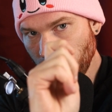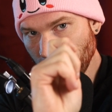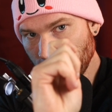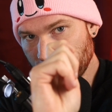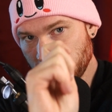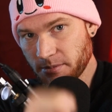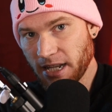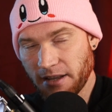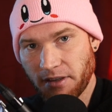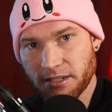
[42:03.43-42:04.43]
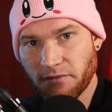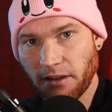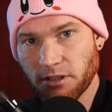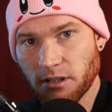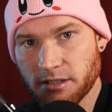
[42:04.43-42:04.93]
You've changed my life. Here's
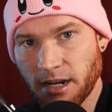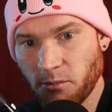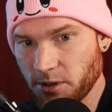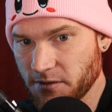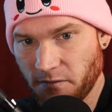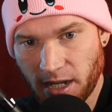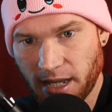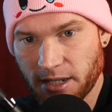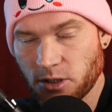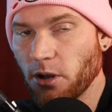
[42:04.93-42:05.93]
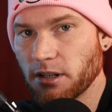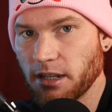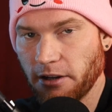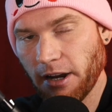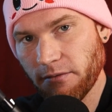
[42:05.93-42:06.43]
$5. And I'm always fucking
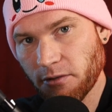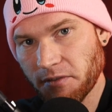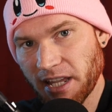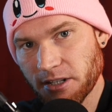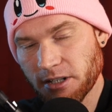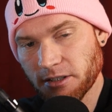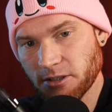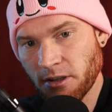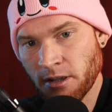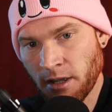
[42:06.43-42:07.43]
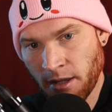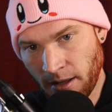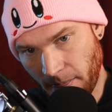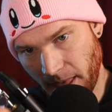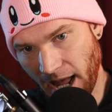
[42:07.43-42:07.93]
eternally grateful for that shit. So
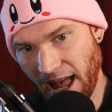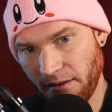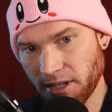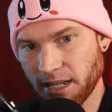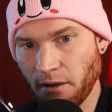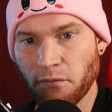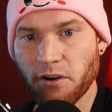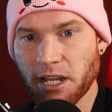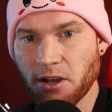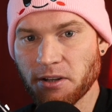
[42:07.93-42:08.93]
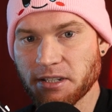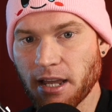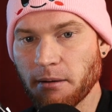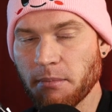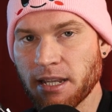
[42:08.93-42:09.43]
yeah, having that free
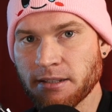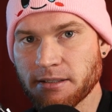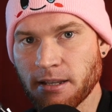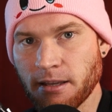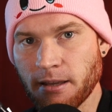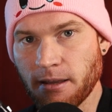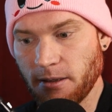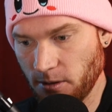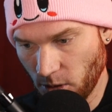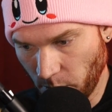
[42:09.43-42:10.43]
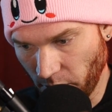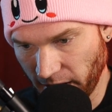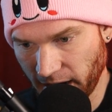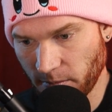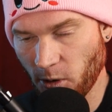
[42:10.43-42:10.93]
content means you're
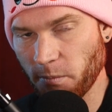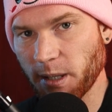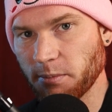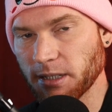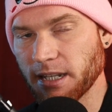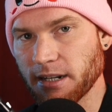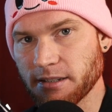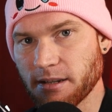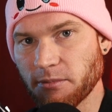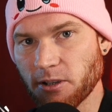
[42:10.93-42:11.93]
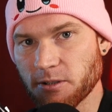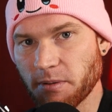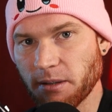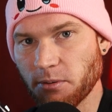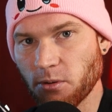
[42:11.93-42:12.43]
bringing more people in, and some of those
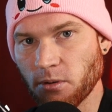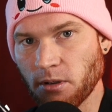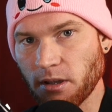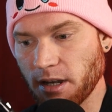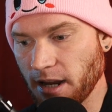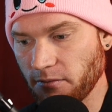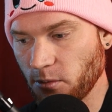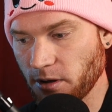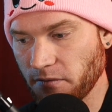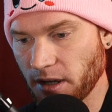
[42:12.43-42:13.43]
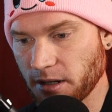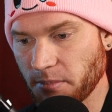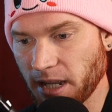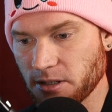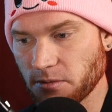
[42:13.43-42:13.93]
people never would have fucking
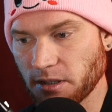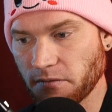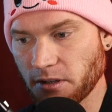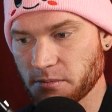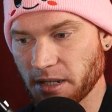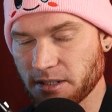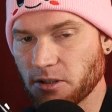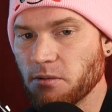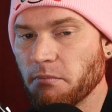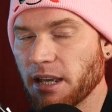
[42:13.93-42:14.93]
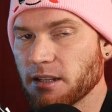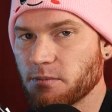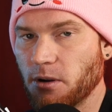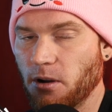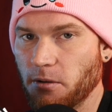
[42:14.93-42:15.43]
paid you in the first place. So you may as
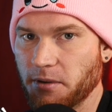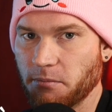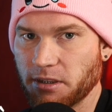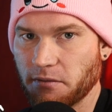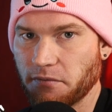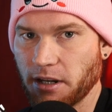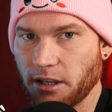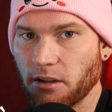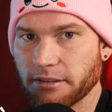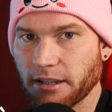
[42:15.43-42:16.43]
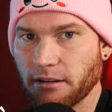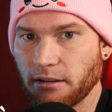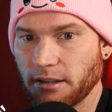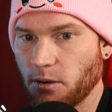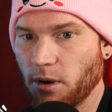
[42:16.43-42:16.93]
well help them with the free content.
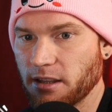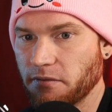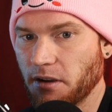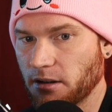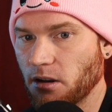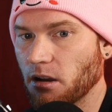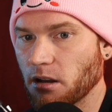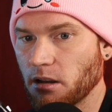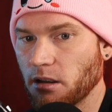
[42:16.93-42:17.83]
Like, why the fuck not?